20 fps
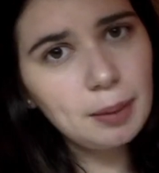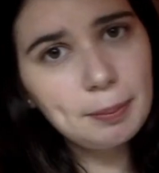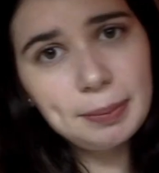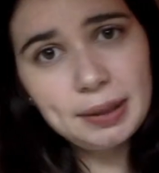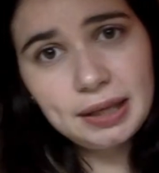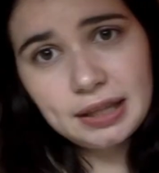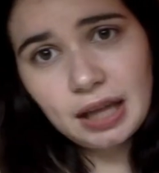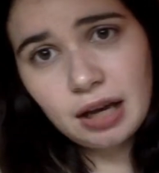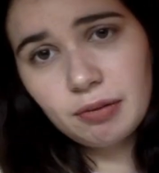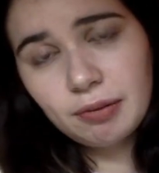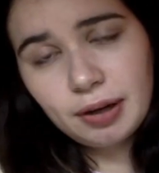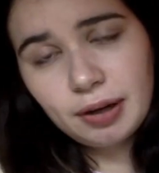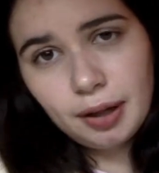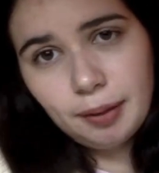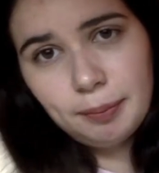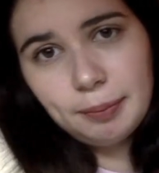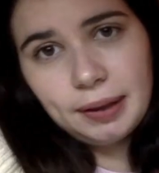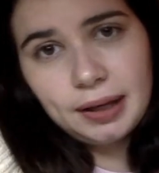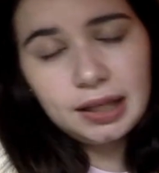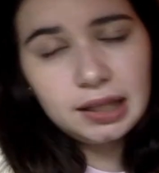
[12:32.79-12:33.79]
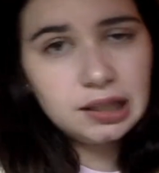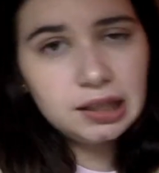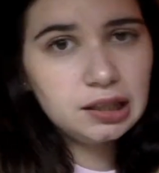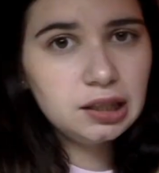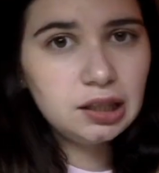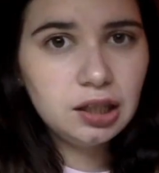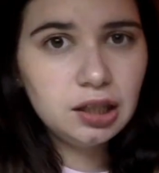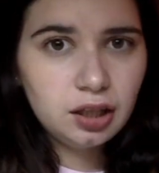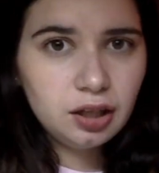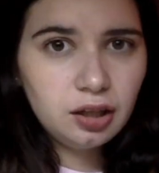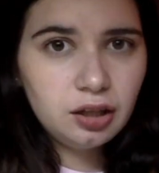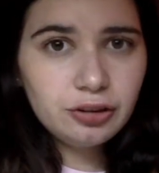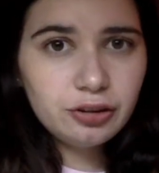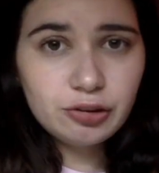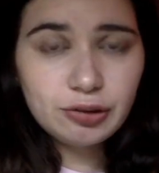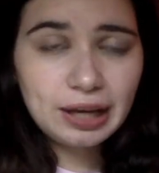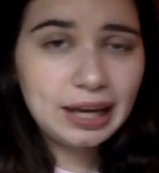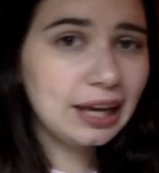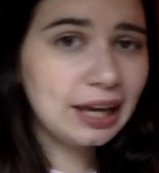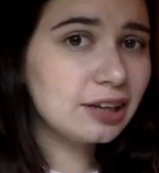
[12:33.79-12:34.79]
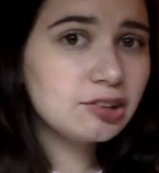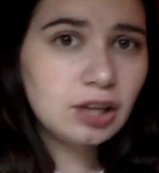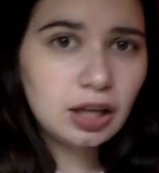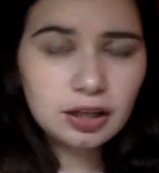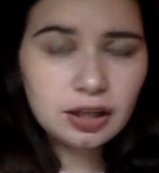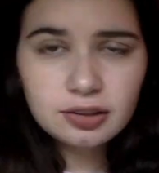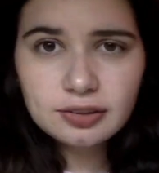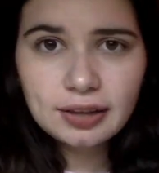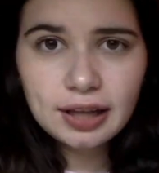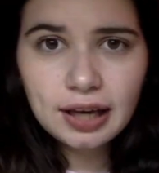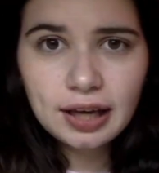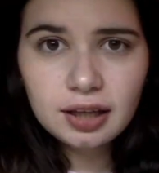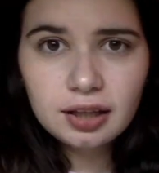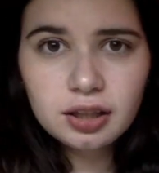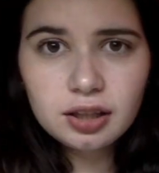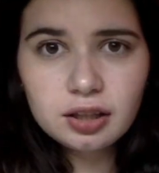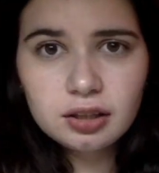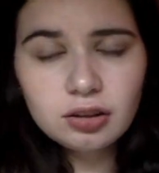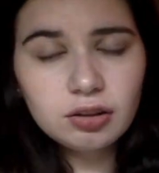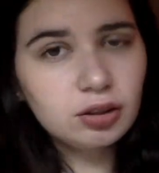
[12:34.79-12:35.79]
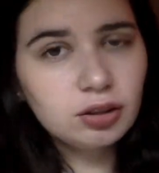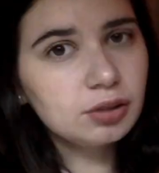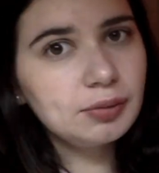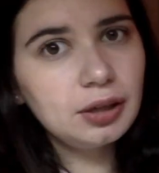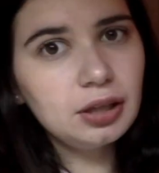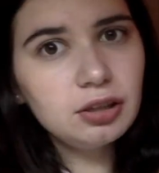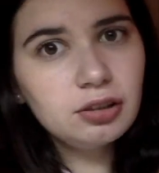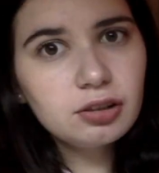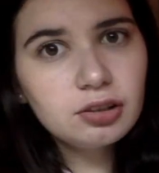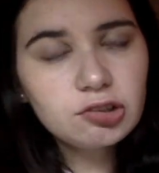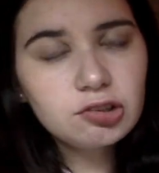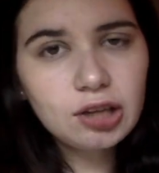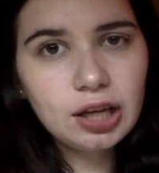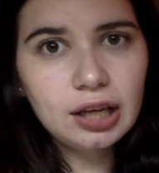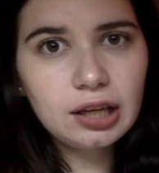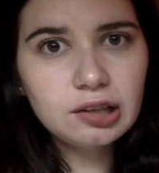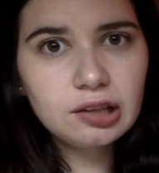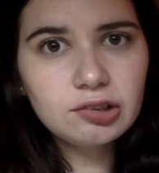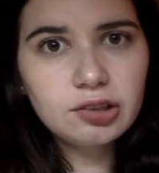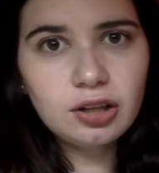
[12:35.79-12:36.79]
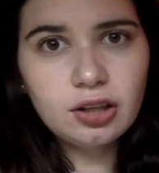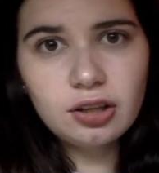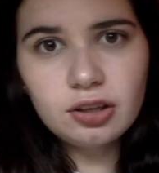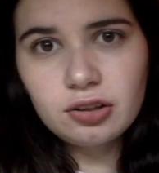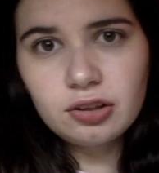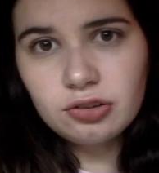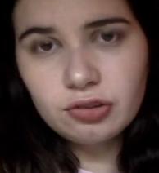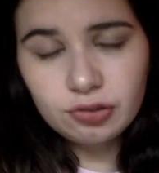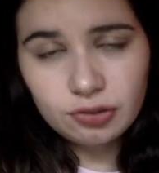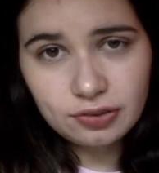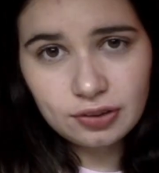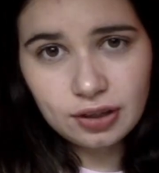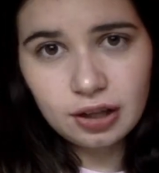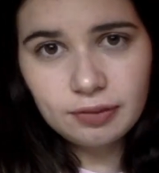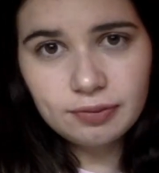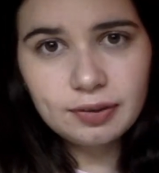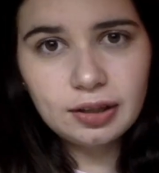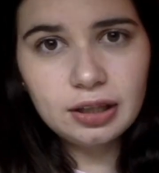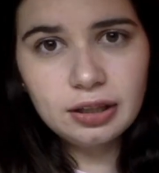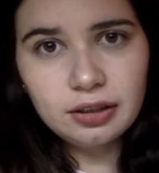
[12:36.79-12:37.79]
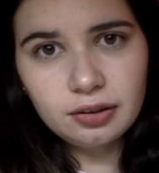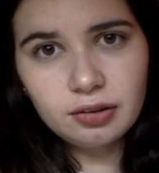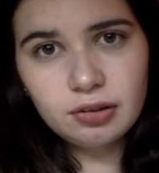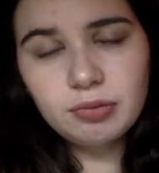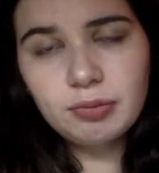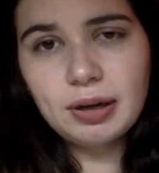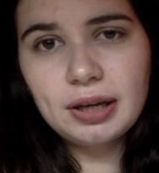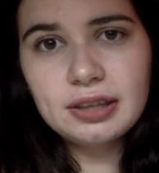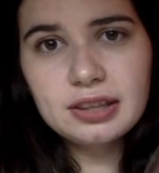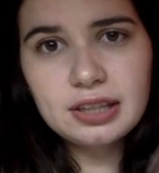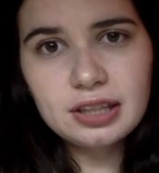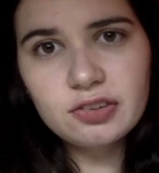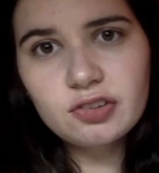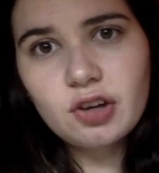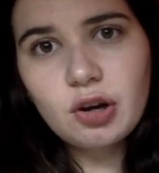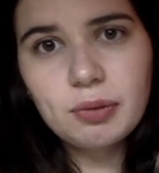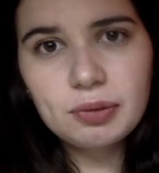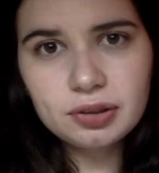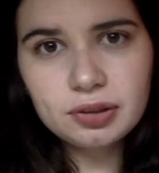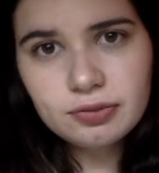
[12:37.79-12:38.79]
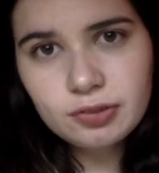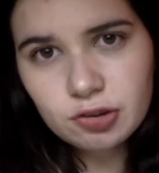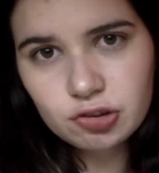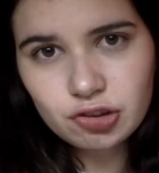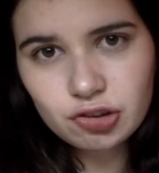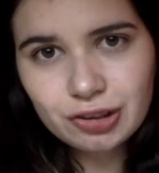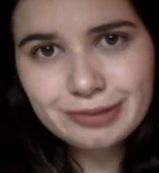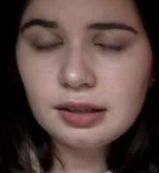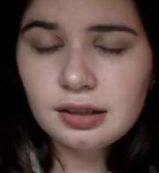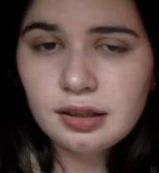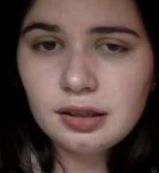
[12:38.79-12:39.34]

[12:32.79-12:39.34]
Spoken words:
be that way? But you can't change that. The only way you can change is yourself and the way things go in the future.